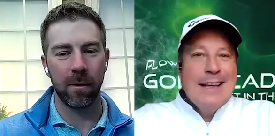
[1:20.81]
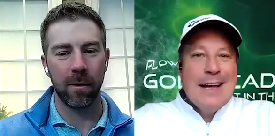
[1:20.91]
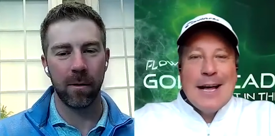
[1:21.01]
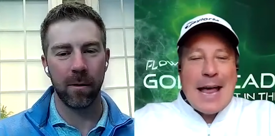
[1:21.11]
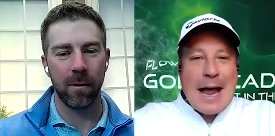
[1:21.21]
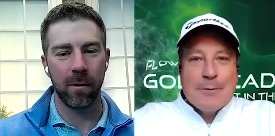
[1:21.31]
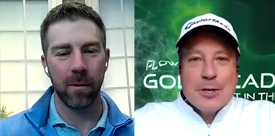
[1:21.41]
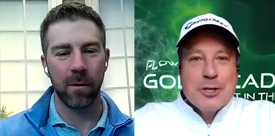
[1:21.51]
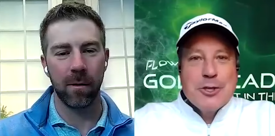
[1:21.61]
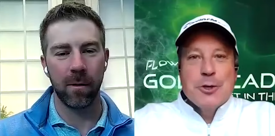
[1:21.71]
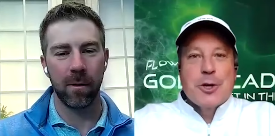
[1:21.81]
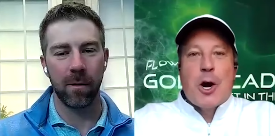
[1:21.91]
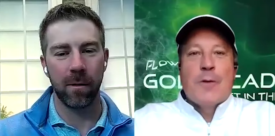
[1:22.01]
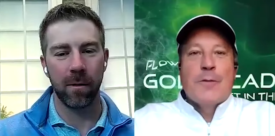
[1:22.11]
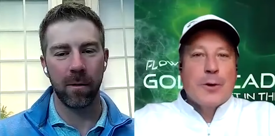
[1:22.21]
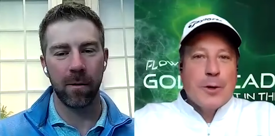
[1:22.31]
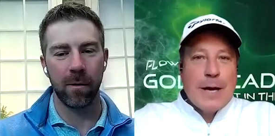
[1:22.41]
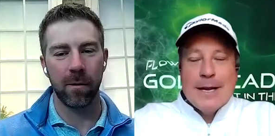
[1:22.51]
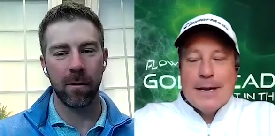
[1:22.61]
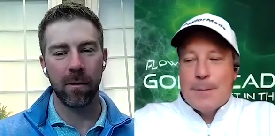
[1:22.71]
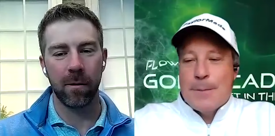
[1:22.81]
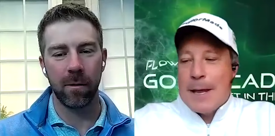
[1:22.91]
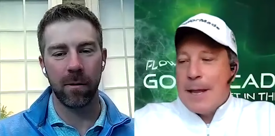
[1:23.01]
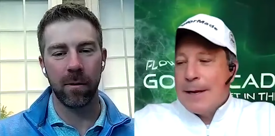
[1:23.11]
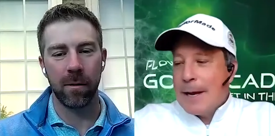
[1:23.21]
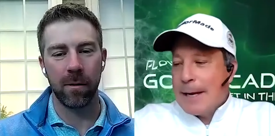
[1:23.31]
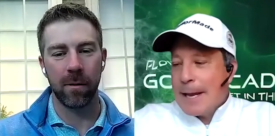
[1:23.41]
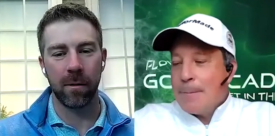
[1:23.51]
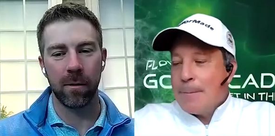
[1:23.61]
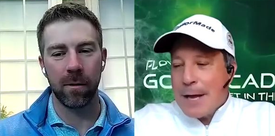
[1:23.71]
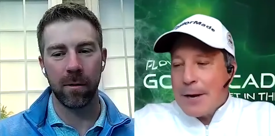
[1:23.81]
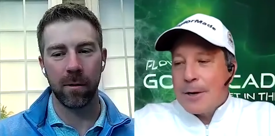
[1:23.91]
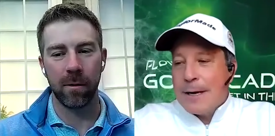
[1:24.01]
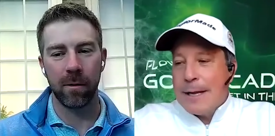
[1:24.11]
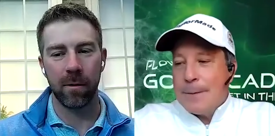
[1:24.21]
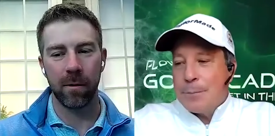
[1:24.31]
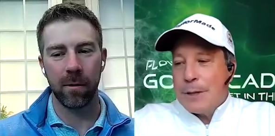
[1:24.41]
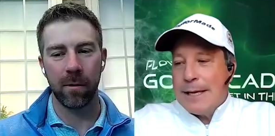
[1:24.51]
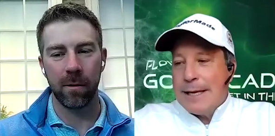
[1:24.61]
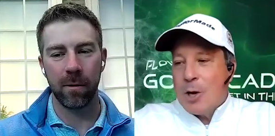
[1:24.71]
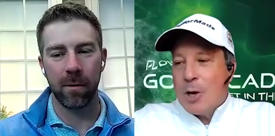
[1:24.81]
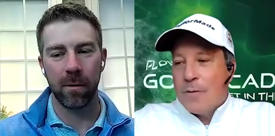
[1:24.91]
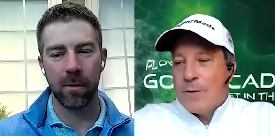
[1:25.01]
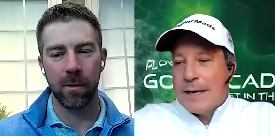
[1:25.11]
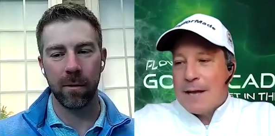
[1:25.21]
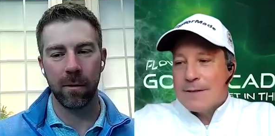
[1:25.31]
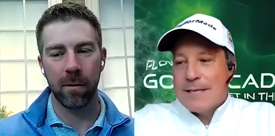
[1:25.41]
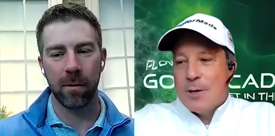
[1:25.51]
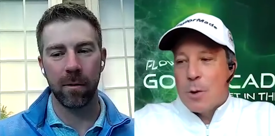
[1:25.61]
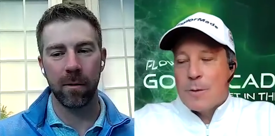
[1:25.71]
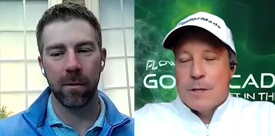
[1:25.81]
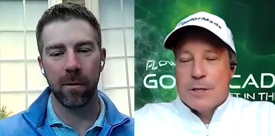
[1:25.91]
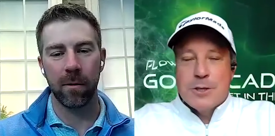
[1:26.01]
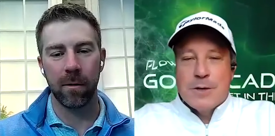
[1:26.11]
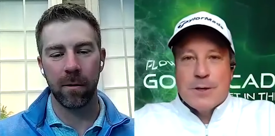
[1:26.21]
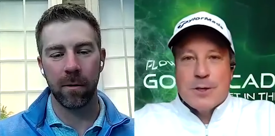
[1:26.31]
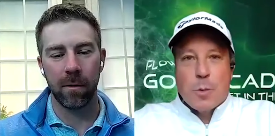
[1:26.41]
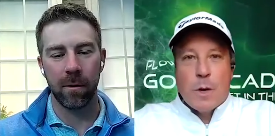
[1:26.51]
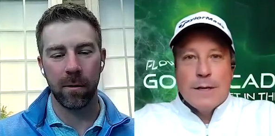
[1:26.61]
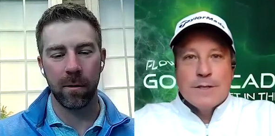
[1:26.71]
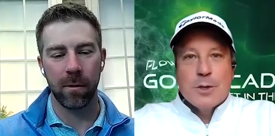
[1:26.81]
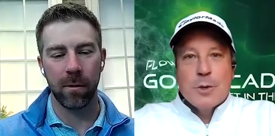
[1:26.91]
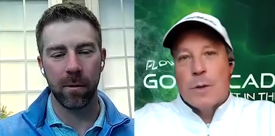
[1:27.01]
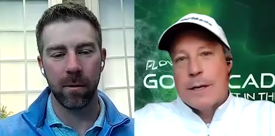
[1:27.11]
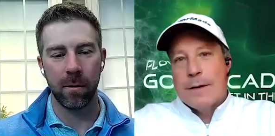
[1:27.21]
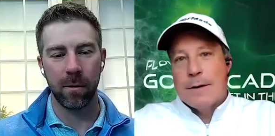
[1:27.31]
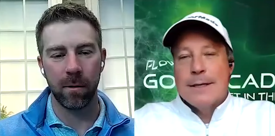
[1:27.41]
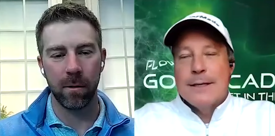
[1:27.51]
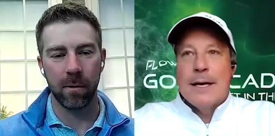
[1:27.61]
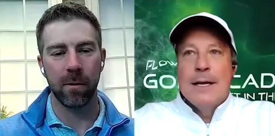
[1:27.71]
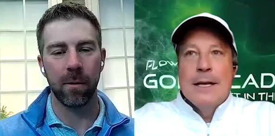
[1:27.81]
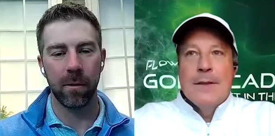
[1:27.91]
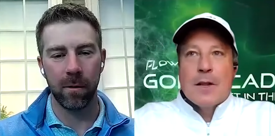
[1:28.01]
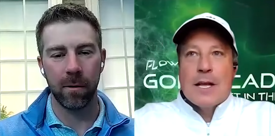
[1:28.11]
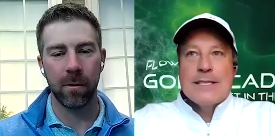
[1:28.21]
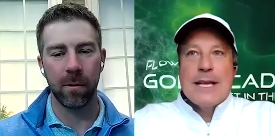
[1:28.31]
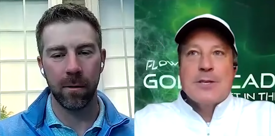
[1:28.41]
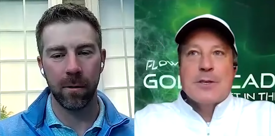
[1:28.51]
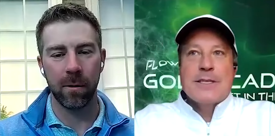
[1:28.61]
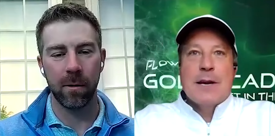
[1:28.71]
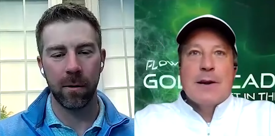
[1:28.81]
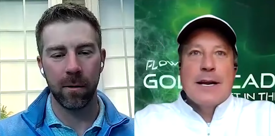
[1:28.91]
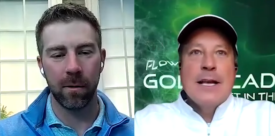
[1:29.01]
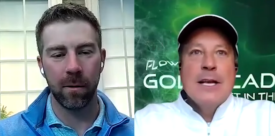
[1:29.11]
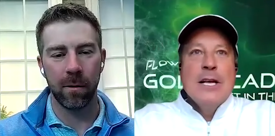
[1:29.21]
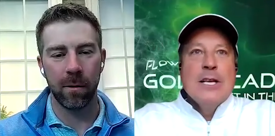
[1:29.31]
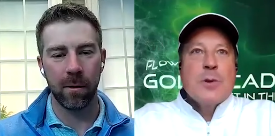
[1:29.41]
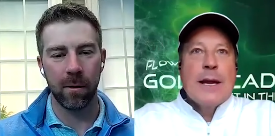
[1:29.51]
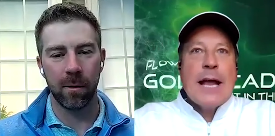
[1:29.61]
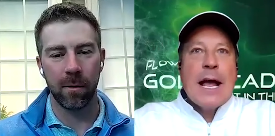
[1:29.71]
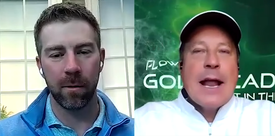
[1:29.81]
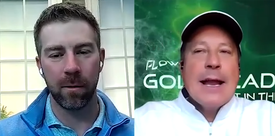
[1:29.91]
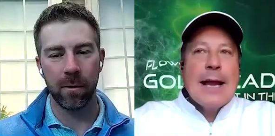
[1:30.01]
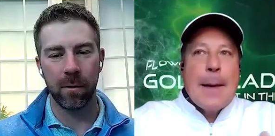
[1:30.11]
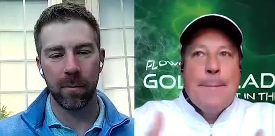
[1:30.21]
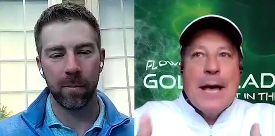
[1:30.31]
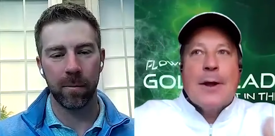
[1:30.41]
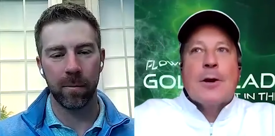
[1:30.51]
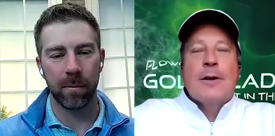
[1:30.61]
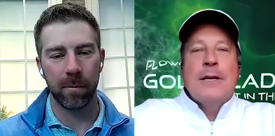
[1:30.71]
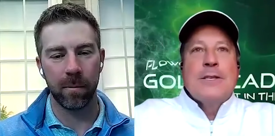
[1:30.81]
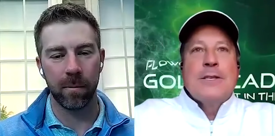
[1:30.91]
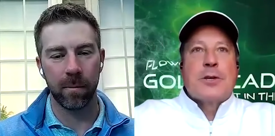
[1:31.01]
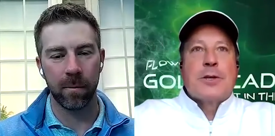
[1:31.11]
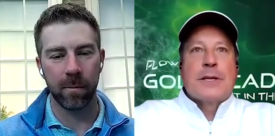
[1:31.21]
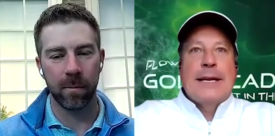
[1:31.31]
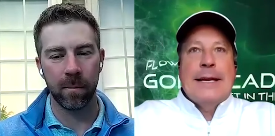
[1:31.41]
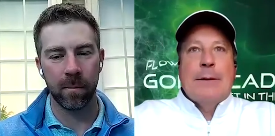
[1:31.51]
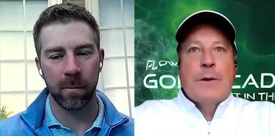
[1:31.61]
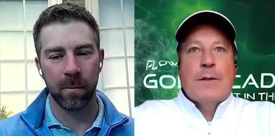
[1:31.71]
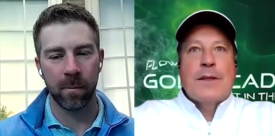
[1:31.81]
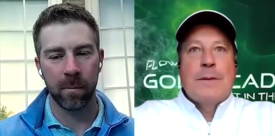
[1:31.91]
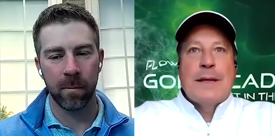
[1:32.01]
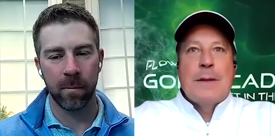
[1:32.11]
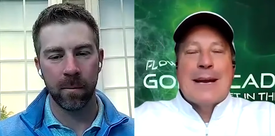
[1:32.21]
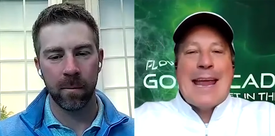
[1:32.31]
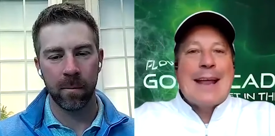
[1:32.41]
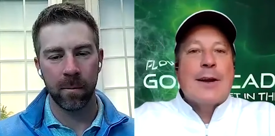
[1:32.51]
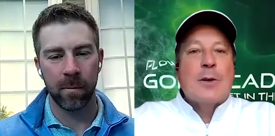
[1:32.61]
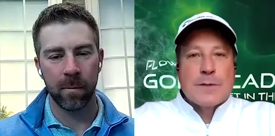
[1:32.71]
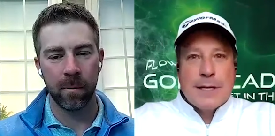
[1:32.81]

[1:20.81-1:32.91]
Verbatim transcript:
Speaker 1: Uh, average junior golfer ended up get, uh, getting better and playing golf at Cal State Northridge, Division One school here in uh, the Los Angeles area. So I got I got better certainly with the, me- mechanical